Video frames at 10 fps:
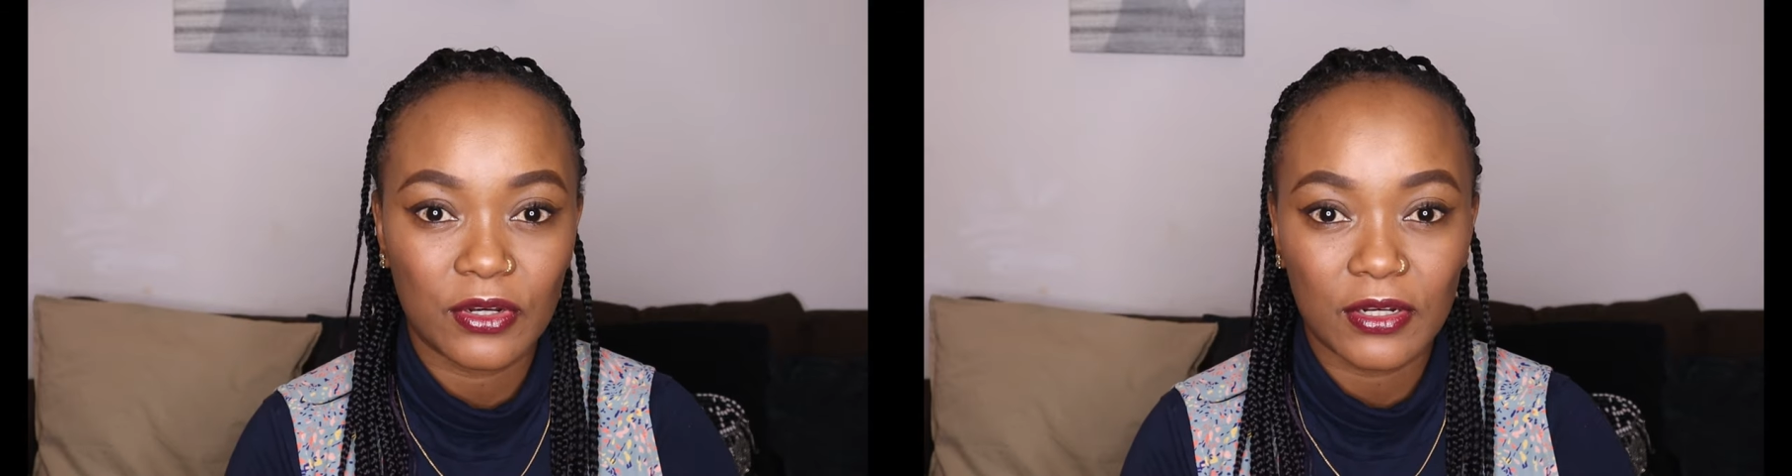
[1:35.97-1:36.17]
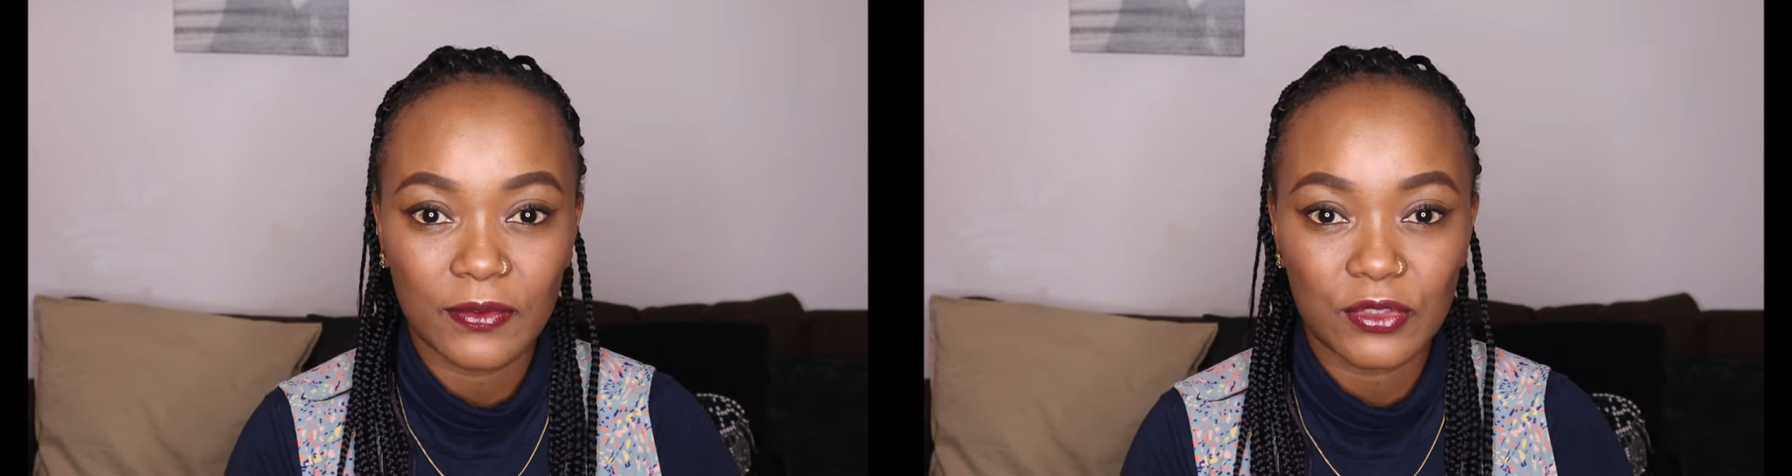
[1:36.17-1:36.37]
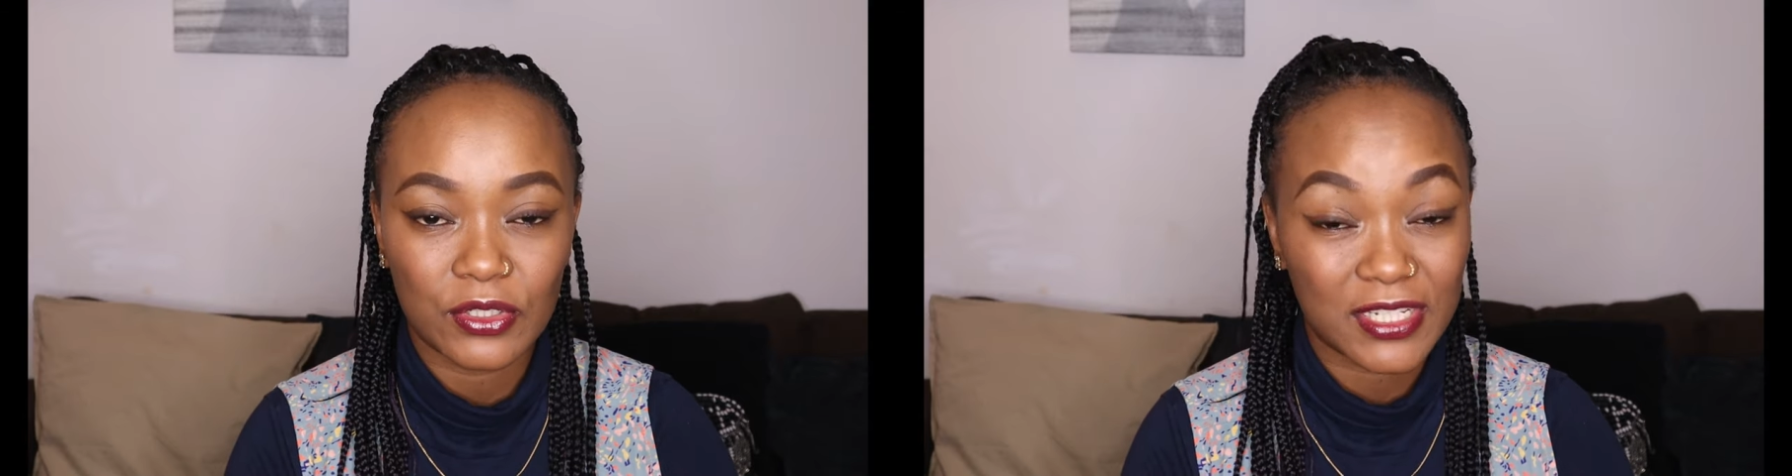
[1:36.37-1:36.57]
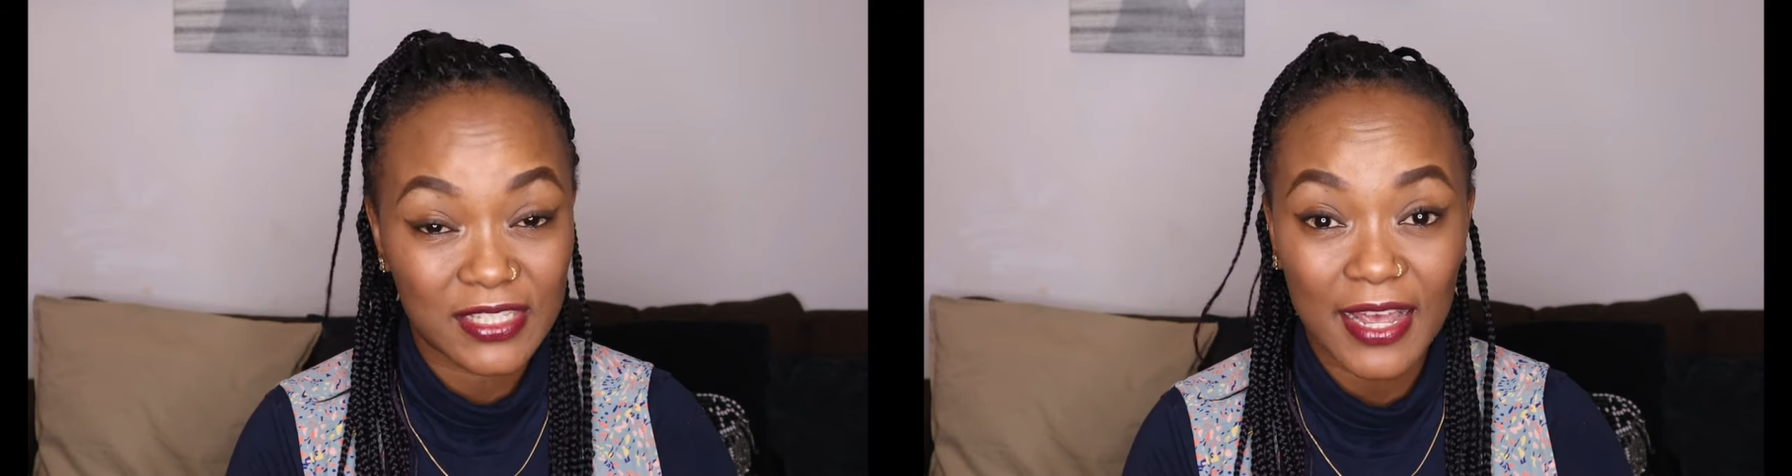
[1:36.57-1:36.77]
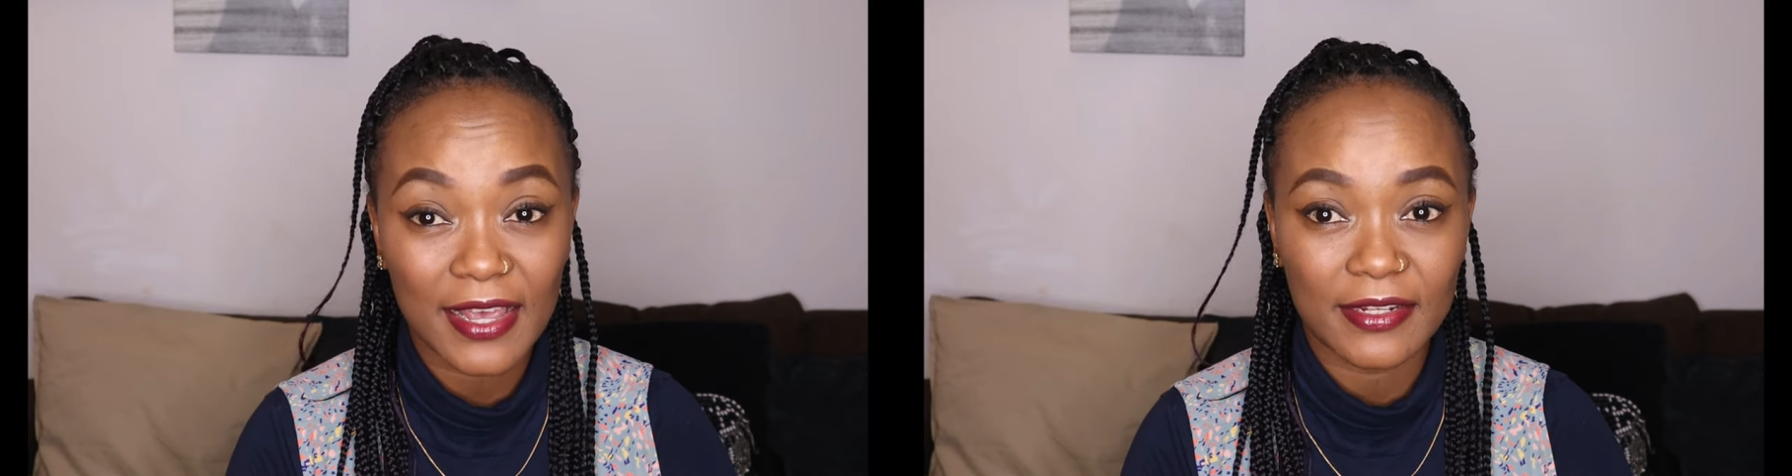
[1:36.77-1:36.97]
um,
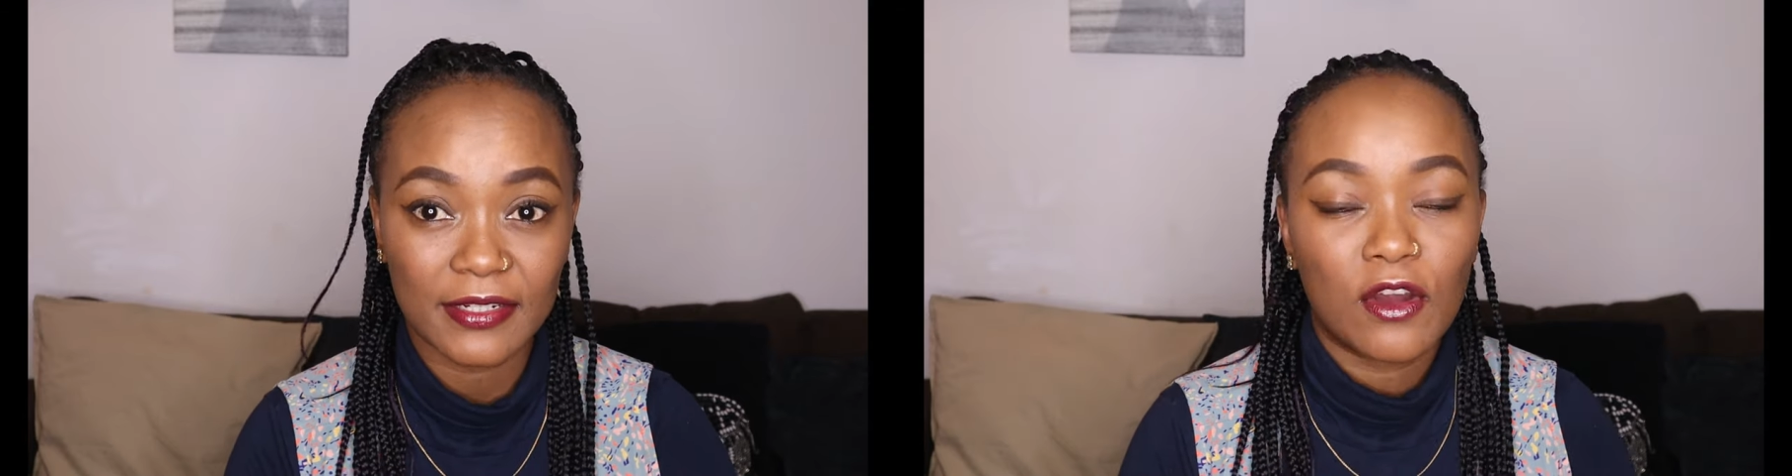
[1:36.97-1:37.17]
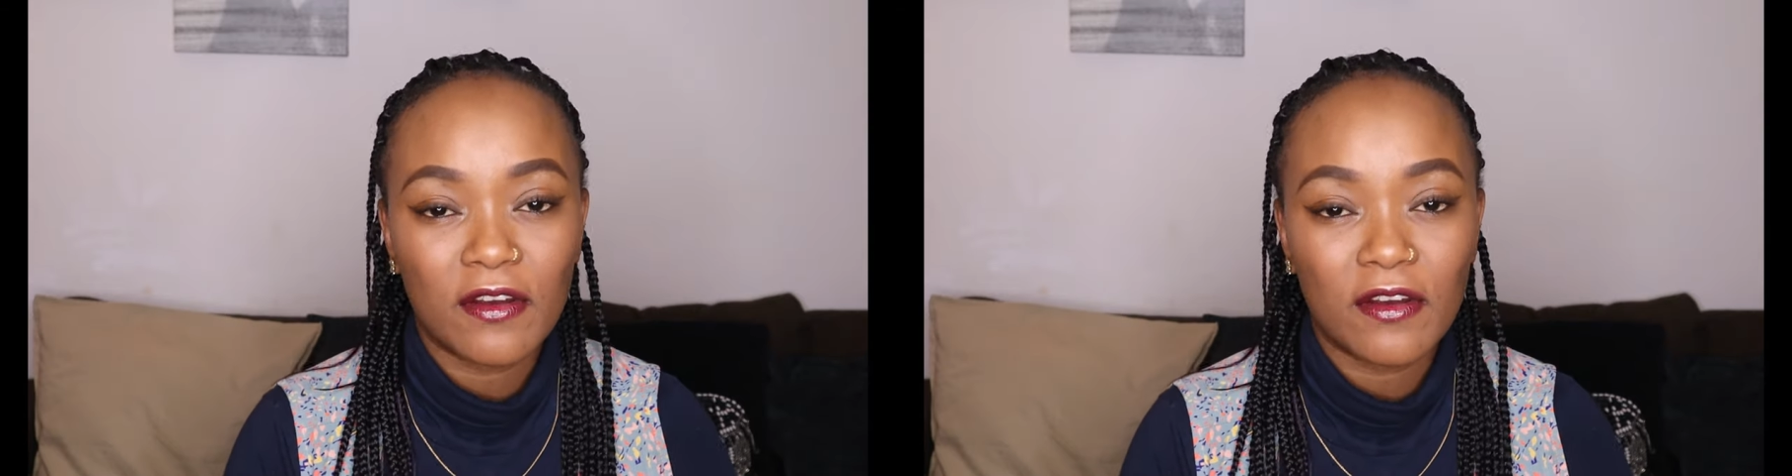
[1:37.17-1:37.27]
decide.